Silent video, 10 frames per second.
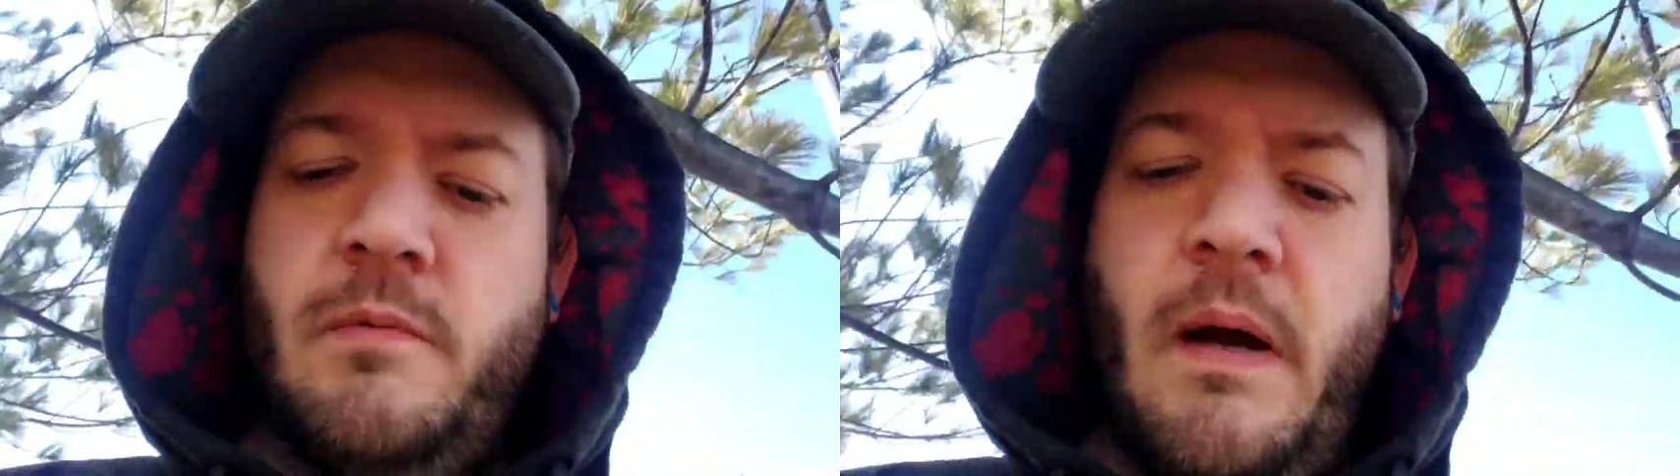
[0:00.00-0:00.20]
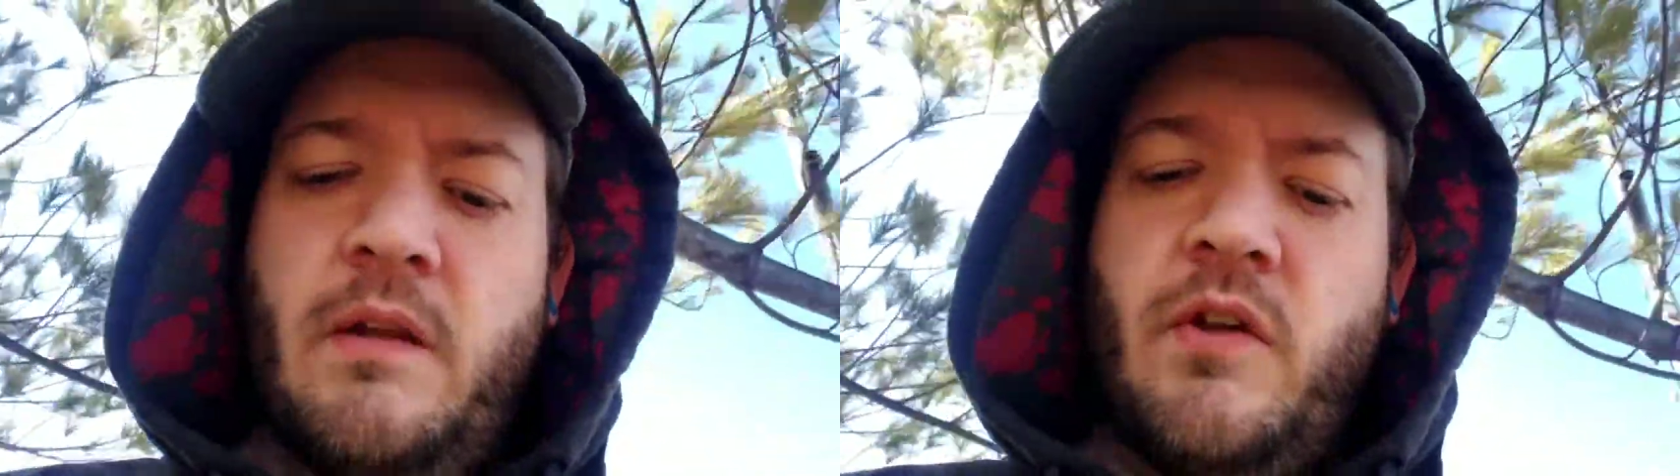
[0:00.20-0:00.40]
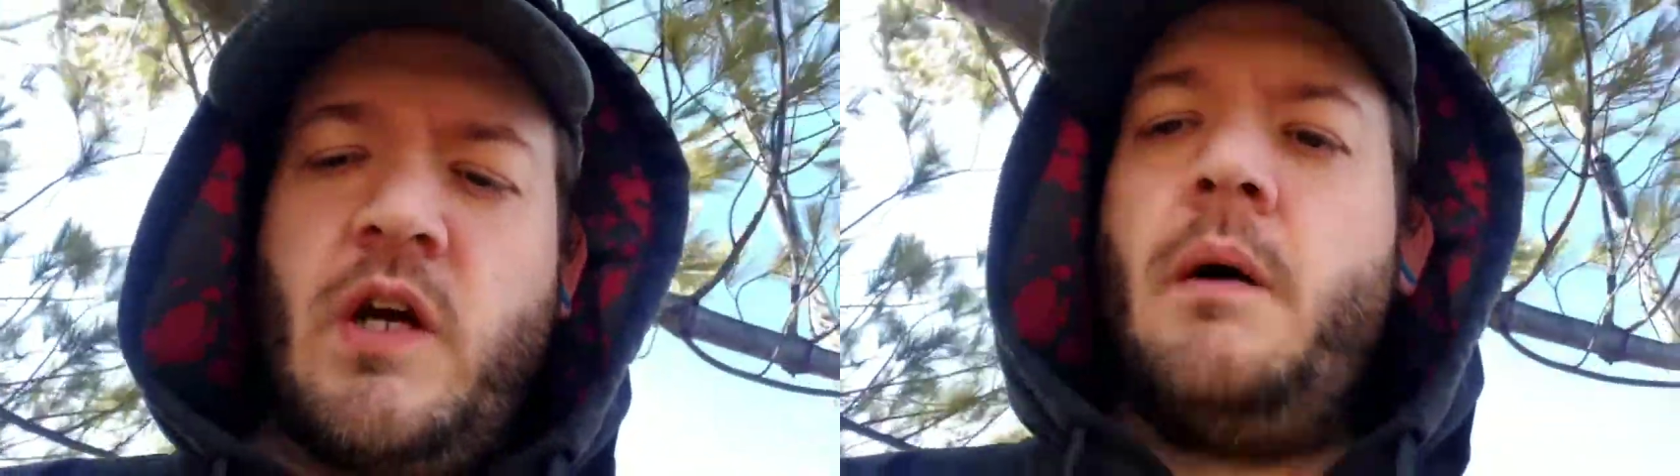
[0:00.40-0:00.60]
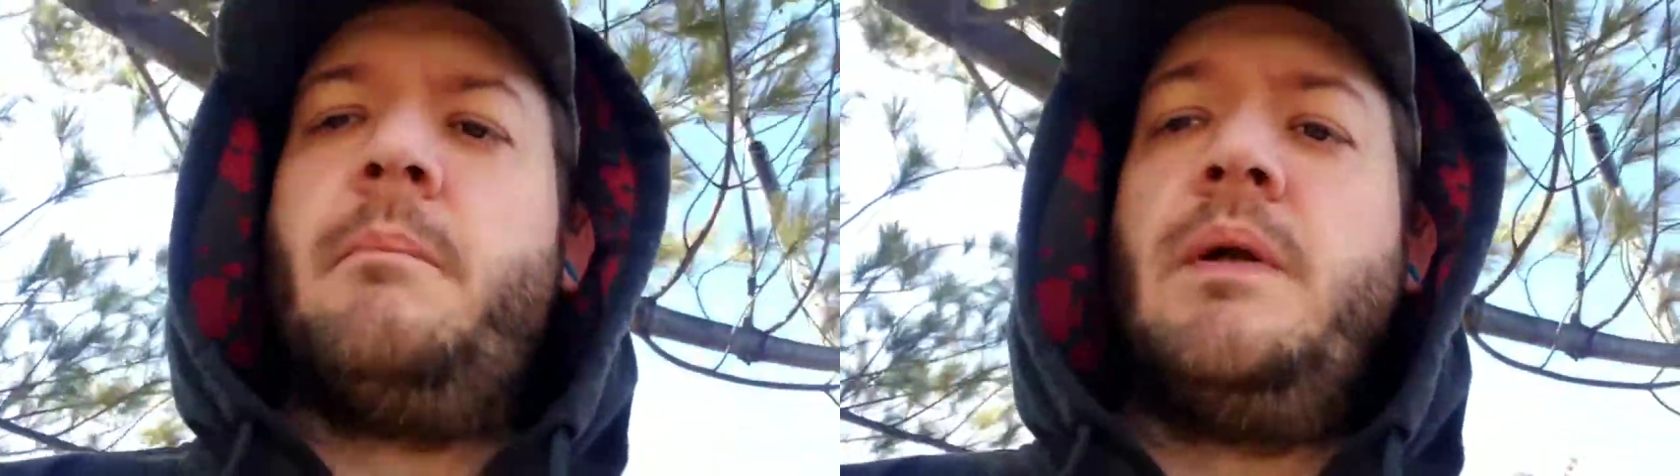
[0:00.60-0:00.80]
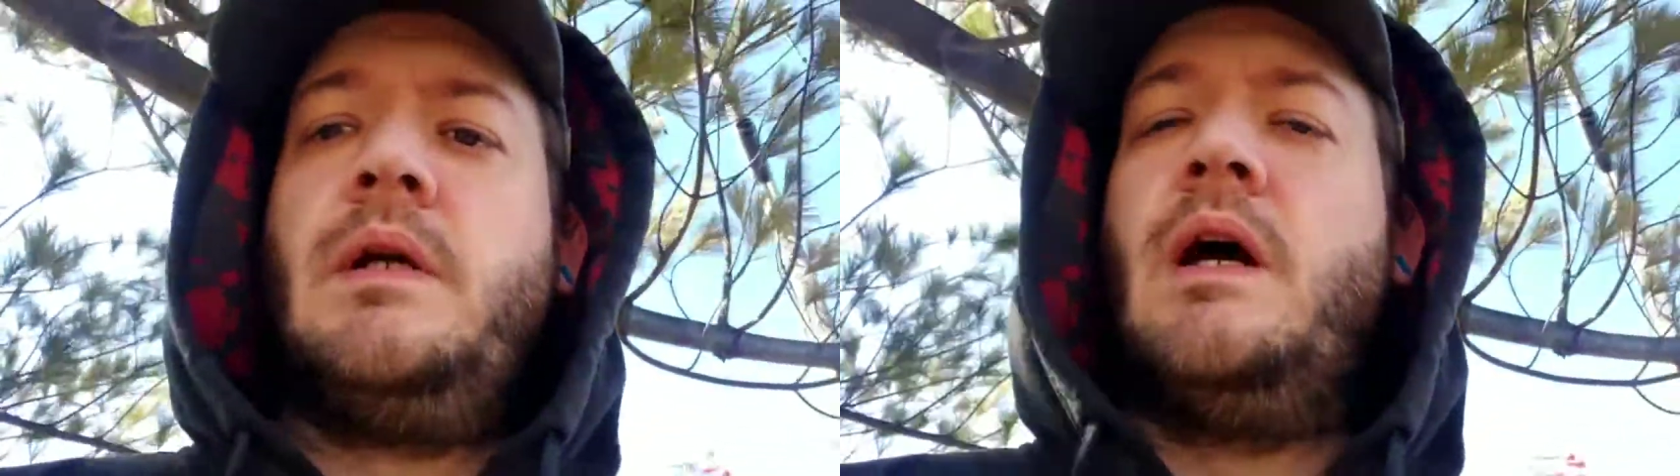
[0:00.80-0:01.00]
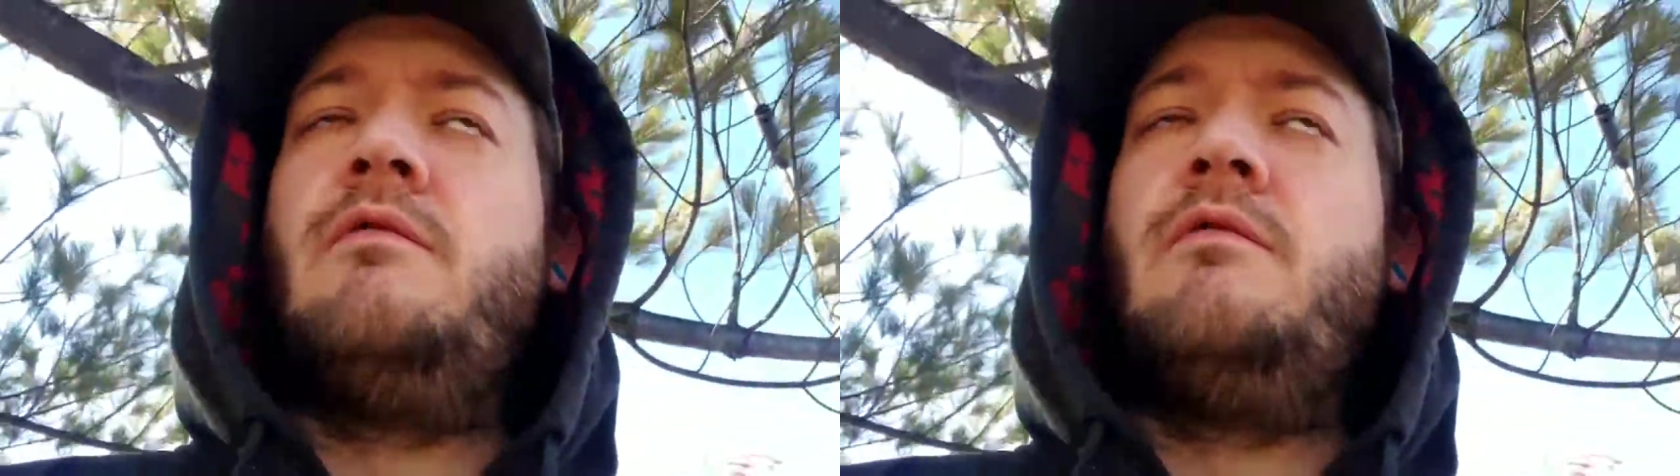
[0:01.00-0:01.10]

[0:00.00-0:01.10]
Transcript: about the company.